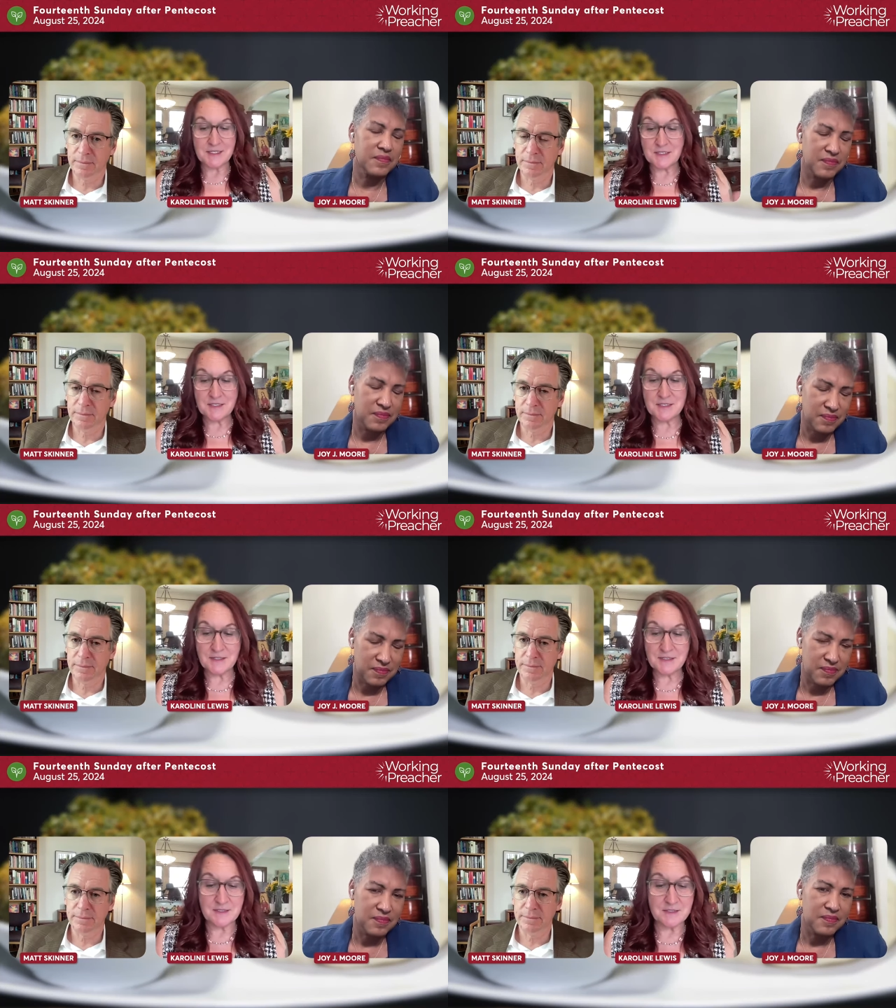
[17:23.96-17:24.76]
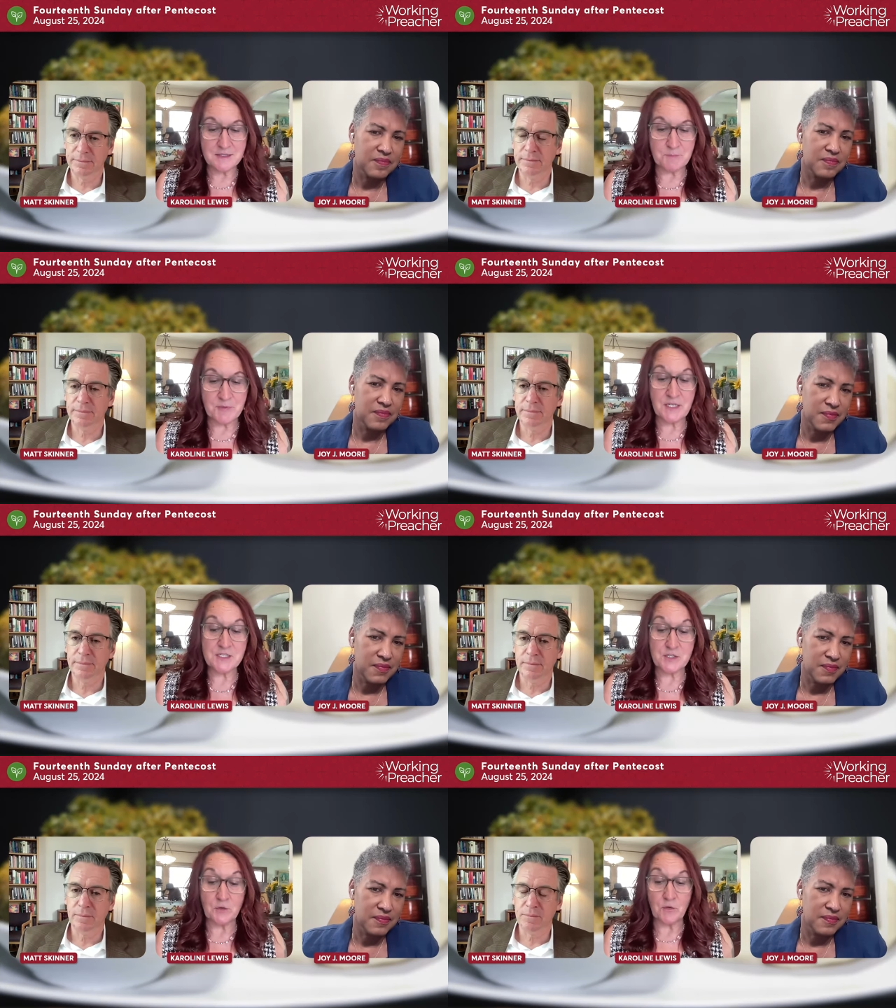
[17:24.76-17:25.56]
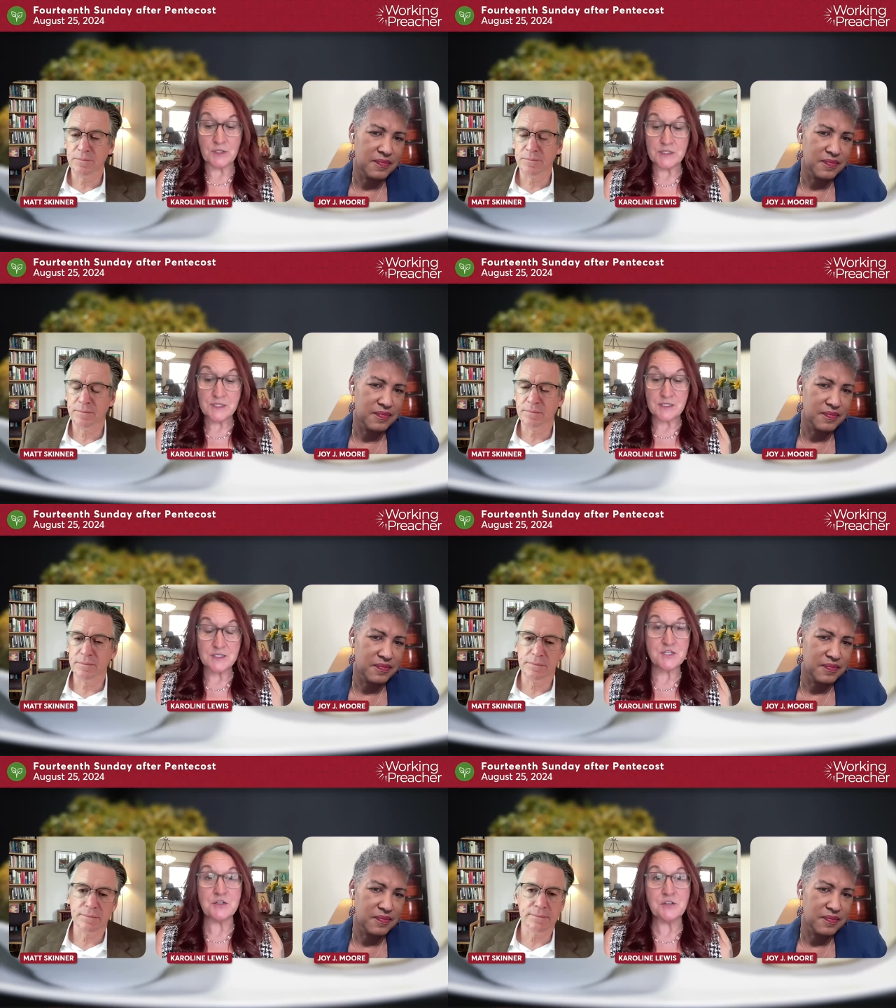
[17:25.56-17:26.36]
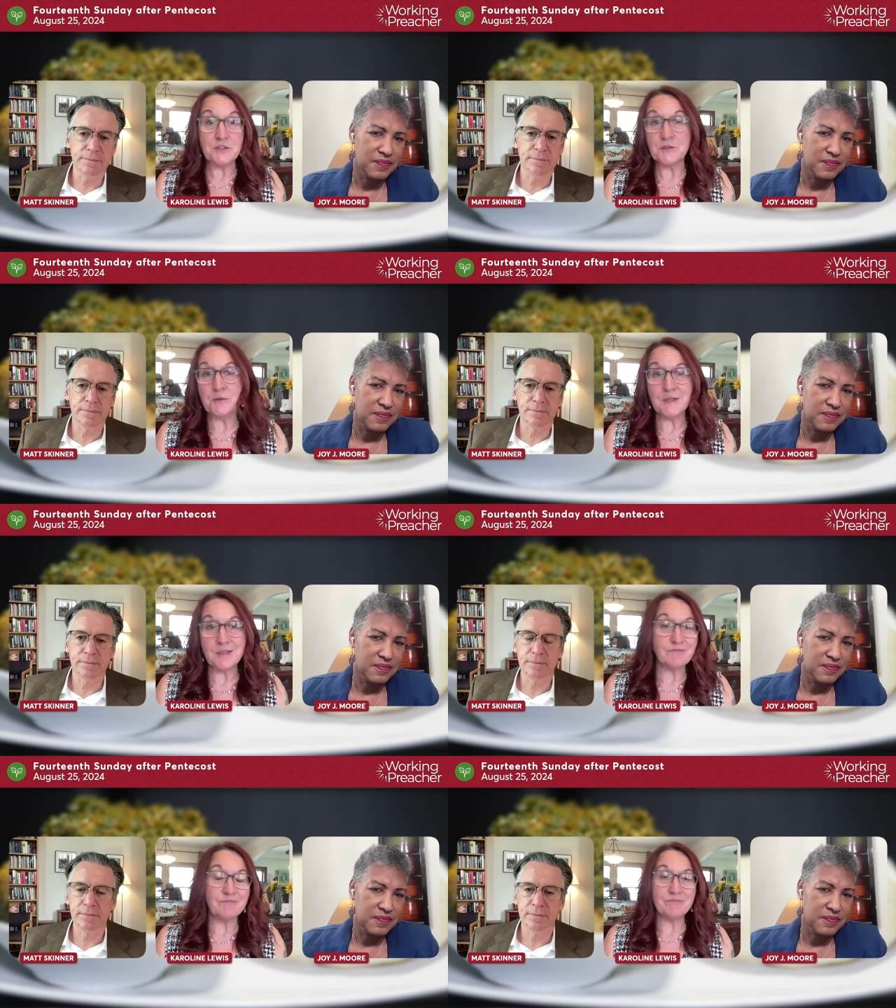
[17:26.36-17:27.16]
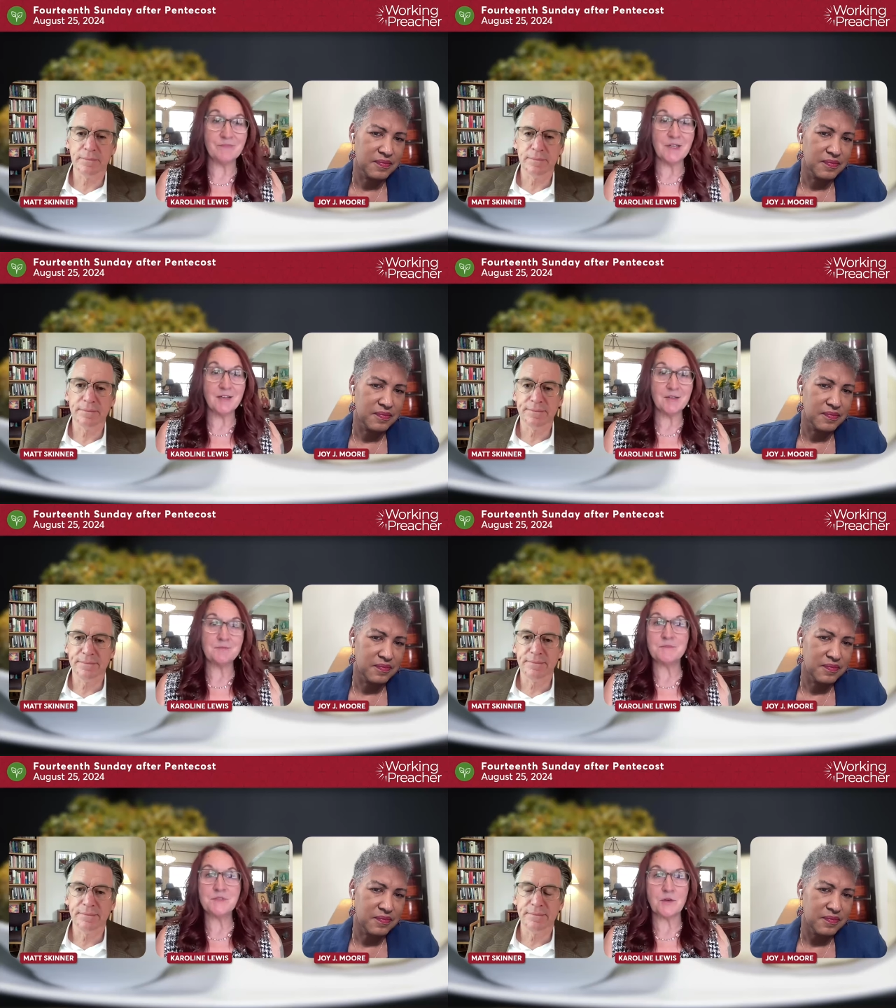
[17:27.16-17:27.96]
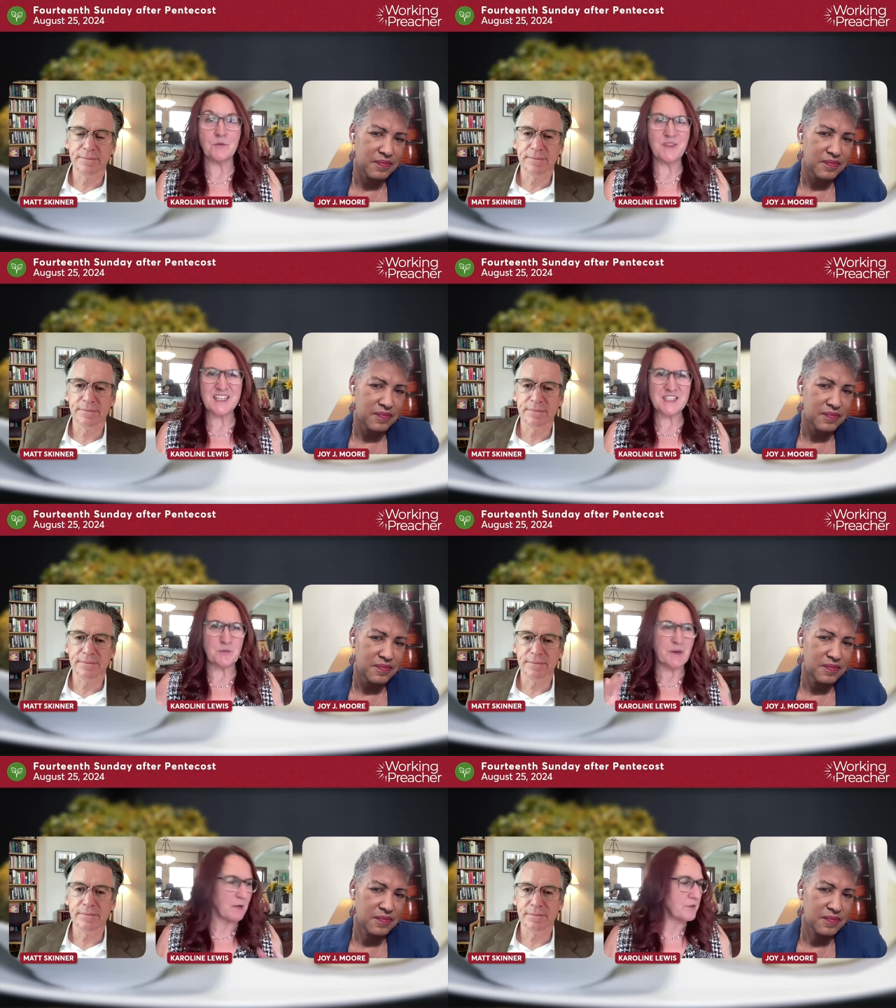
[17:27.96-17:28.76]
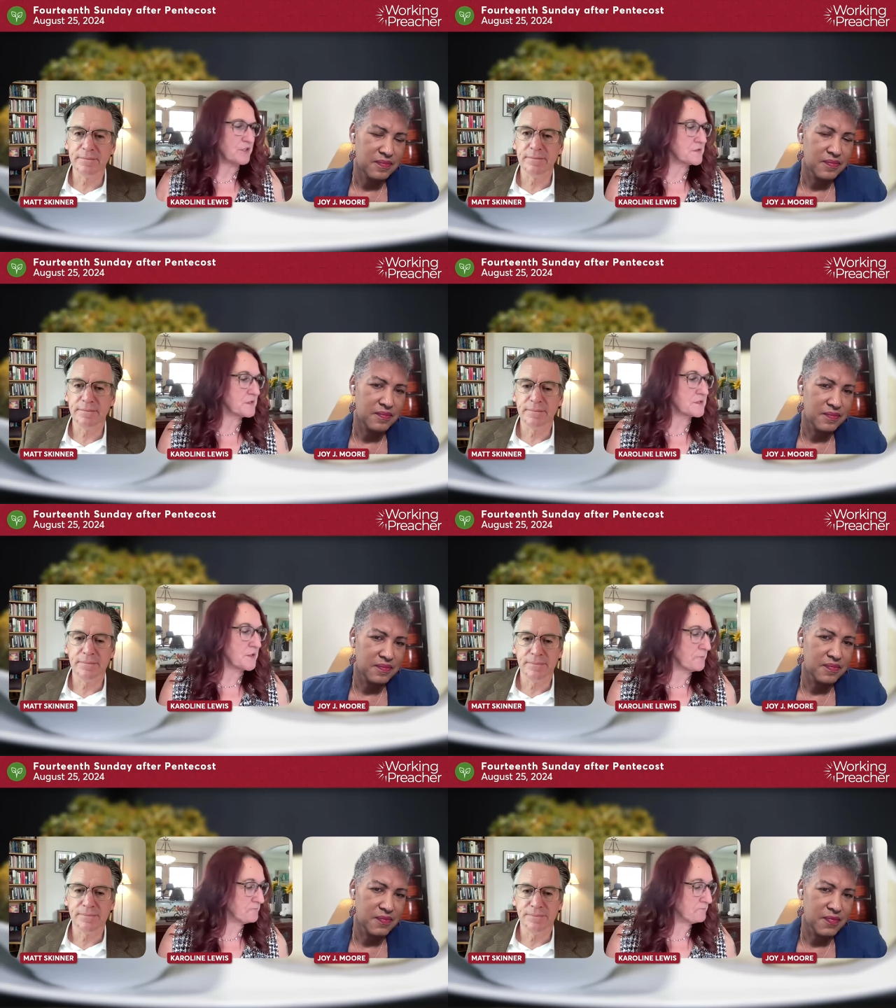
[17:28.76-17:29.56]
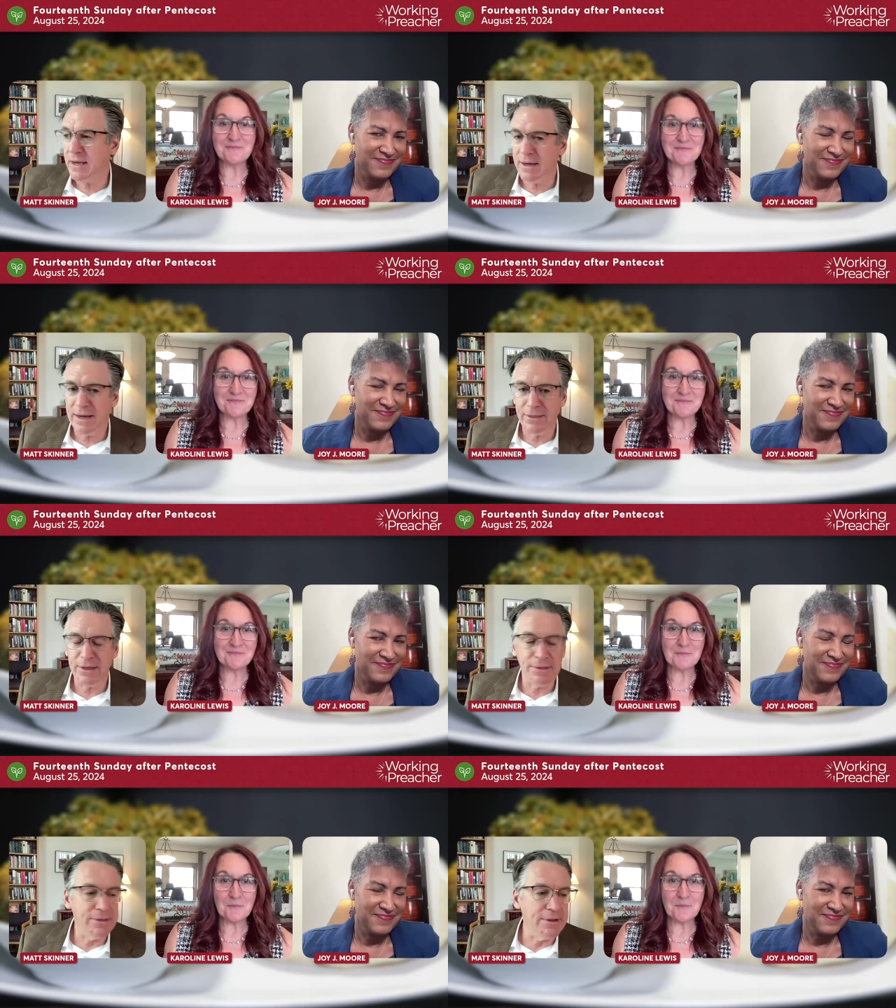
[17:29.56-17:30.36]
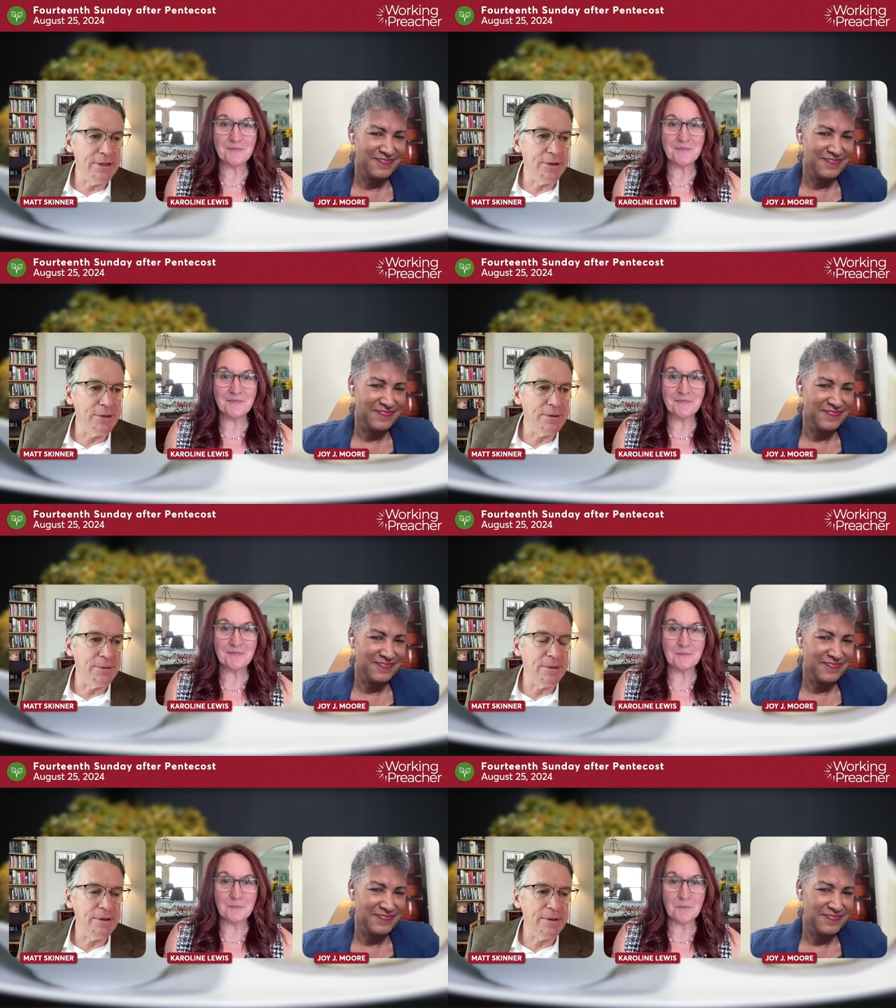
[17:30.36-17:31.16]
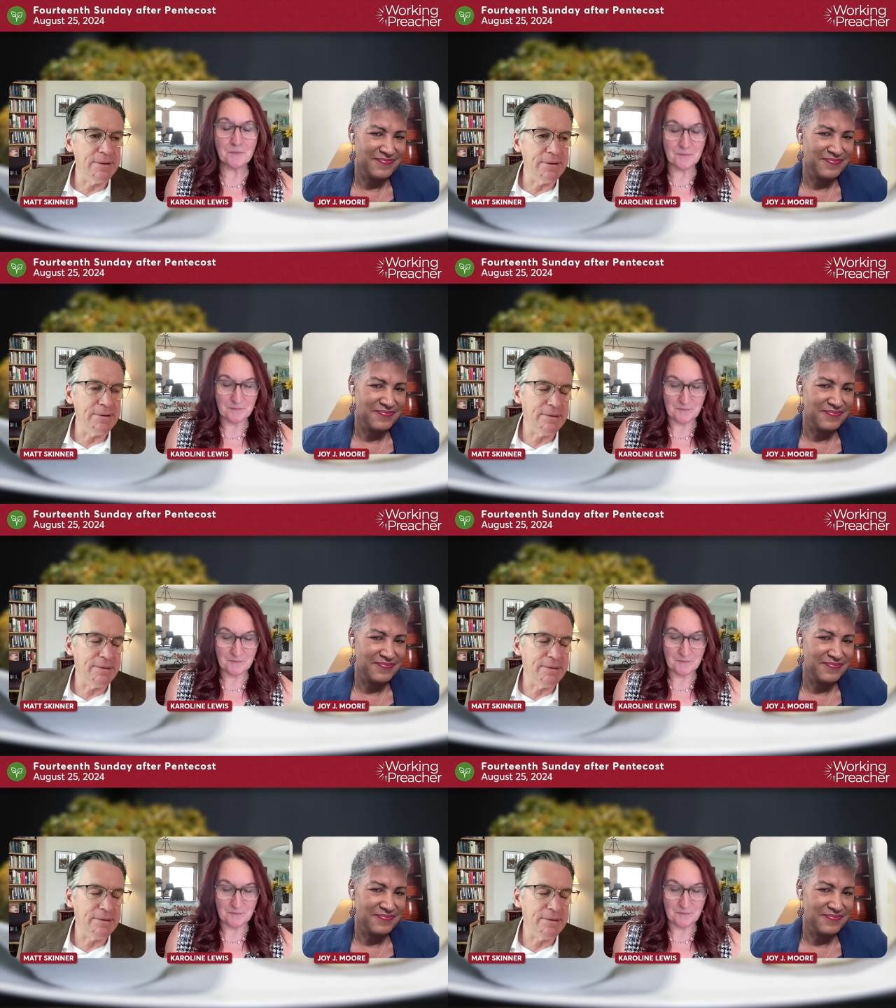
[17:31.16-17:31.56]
Speaker 1: is this is because the lord listens to you and uh, so that's the way i would use the psalm
Speaker 2: i think that you know the the